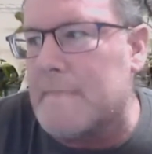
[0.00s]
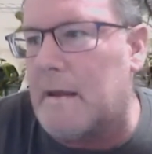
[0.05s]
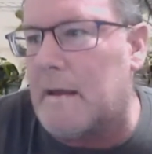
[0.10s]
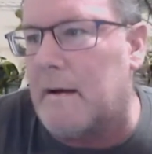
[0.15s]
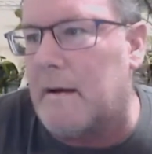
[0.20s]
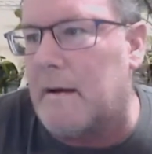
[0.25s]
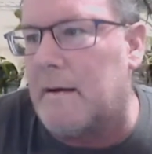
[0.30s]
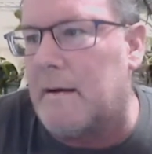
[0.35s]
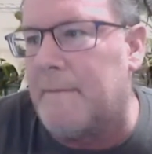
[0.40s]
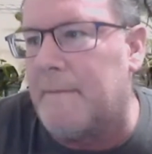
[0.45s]

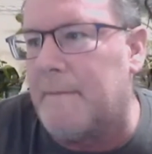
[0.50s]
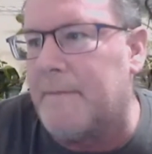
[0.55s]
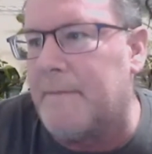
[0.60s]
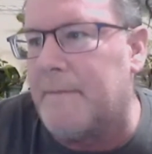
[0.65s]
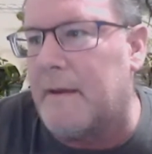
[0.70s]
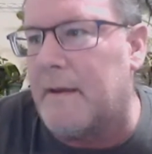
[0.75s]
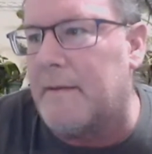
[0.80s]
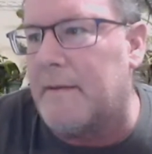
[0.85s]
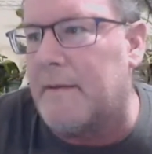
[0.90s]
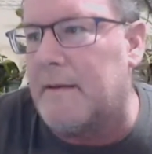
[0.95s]
I'm
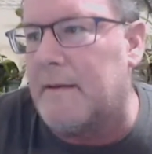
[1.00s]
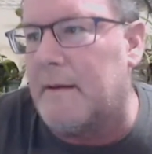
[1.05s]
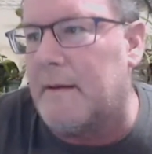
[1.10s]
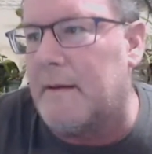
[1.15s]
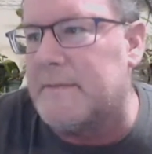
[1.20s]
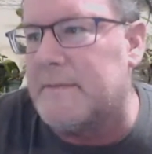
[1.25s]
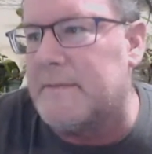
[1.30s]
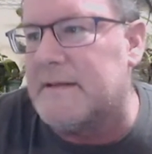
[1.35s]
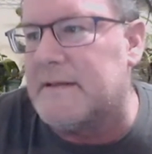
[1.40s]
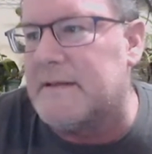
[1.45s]

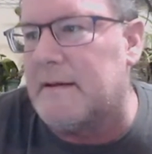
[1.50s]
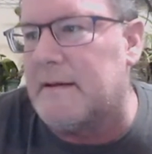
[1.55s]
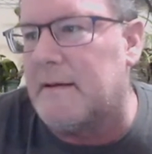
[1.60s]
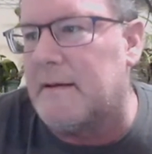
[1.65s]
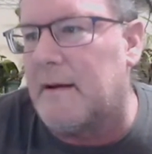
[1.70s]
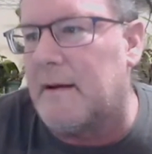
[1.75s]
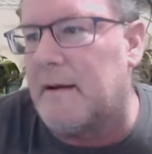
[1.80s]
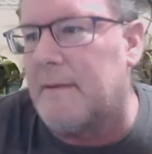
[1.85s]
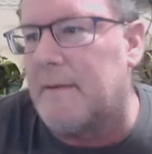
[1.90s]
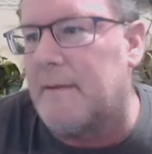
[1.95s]
seeing
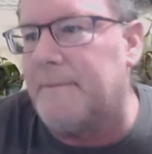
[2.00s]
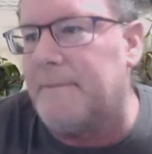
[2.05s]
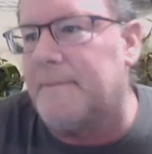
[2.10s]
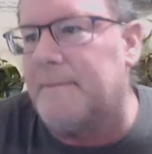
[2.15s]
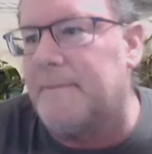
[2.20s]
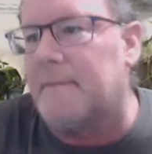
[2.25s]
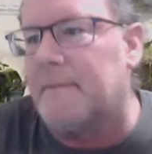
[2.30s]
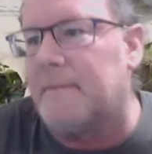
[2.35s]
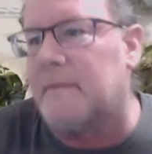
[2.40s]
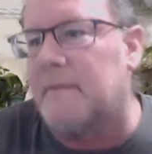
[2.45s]

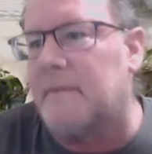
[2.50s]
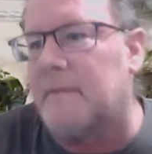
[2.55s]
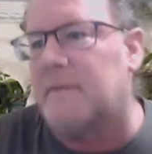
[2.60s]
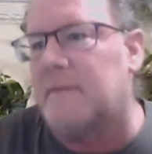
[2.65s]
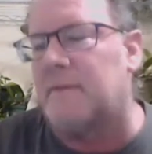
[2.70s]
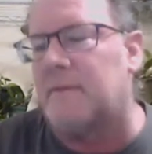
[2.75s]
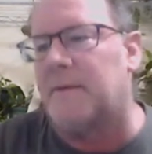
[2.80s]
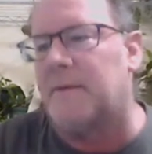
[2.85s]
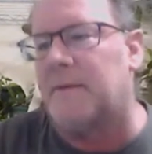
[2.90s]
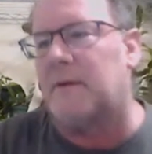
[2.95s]

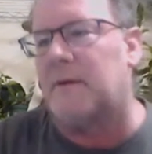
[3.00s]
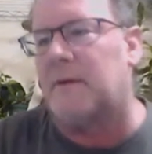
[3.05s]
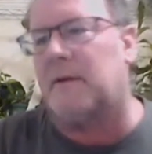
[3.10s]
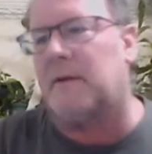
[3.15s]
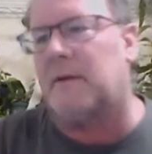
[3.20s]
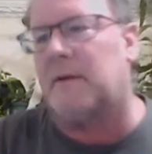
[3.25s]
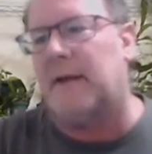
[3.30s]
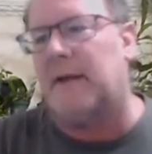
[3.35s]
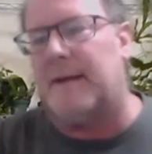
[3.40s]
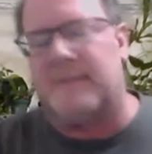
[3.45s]
severe
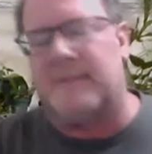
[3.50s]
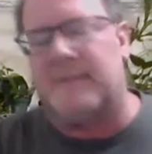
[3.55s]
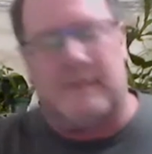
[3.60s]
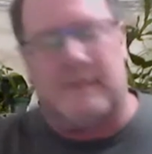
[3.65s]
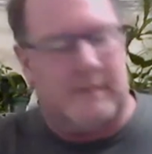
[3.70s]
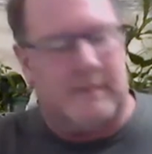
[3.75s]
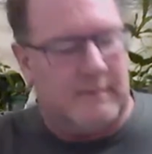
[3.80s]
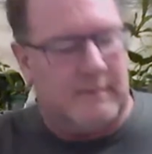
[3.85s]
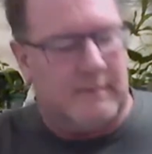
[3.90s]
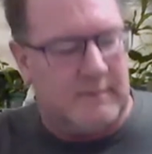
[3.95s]
collapse
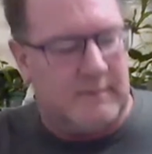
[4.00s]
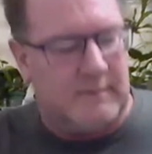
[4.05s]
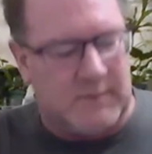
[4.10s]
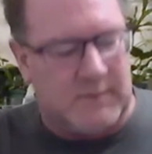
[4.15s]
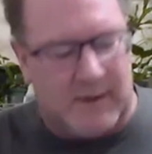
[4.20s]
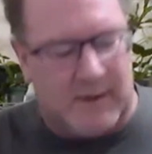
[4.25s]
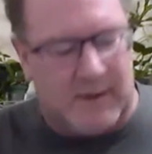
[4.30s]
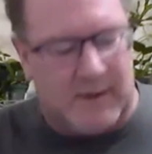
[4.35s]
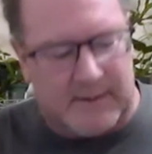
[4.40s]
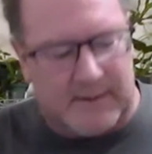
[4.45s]
in
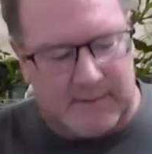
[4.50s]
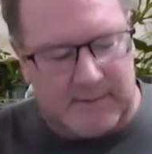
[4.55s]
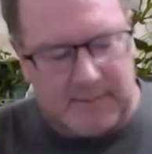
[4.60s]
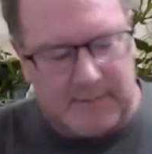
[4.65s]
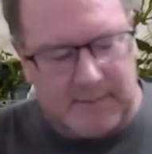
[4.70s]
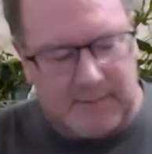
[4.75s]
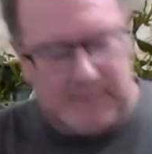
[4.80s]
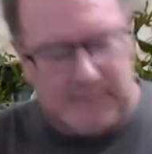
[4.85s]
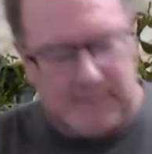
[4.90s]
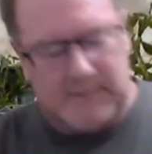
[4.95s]
China,
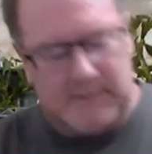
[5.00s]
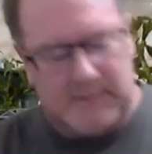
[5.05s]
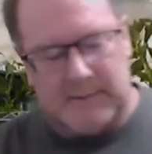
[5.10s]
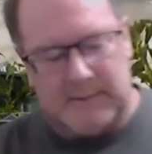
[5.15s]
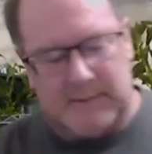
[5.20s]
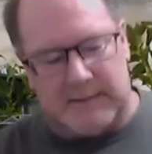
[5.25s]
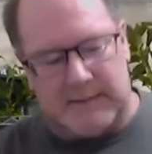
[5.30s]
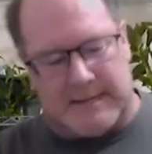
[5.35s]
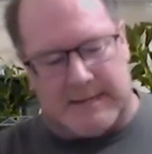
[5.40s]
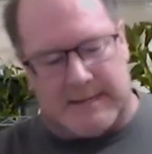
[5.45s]

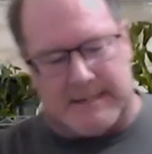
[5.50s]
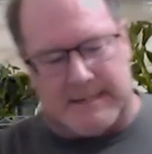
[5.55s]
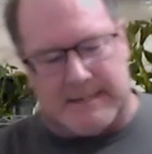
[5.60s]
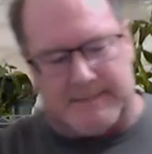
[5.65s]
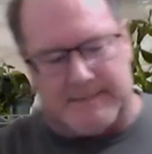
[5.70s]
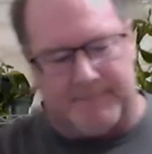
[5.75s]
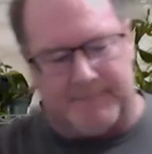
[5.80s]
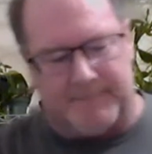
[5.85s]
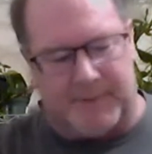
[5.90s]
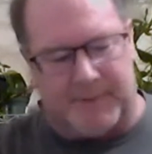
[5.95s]

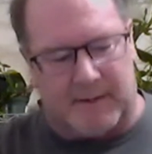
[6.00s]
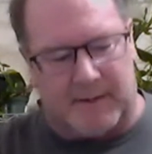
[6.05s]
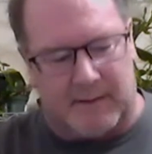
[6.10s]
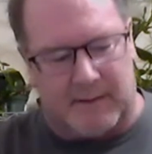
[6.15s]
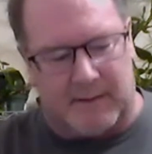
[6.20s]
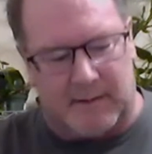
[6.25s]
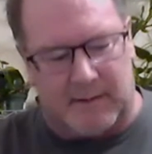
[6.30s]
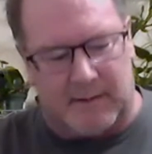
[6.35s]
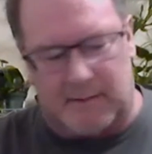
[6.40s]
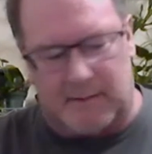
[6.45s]

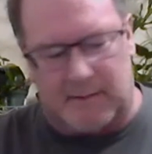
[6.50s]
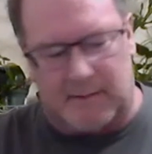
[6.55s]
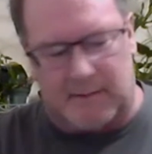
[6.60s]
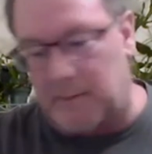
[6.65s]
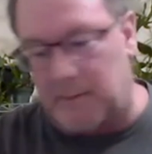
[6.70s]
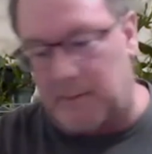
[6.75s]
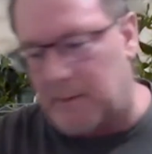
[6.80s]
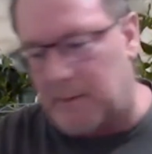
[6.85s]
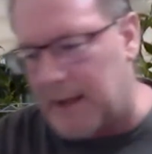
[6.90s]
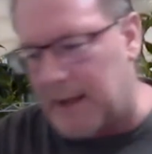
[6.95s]
the
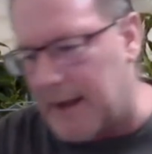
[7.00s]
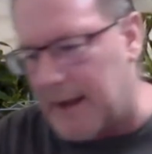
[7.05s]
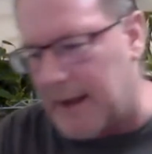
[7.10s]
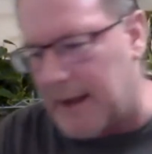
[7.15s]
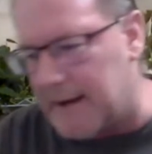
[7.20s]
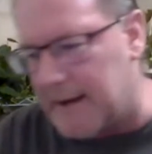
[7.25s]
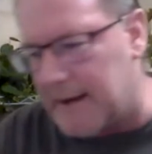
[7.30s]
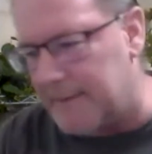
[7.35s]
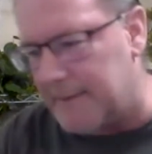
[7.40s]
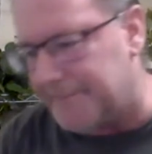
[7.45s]

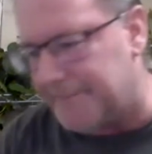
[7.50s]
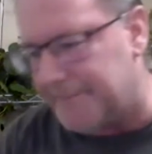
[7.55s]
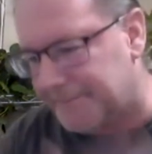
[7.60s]
UK.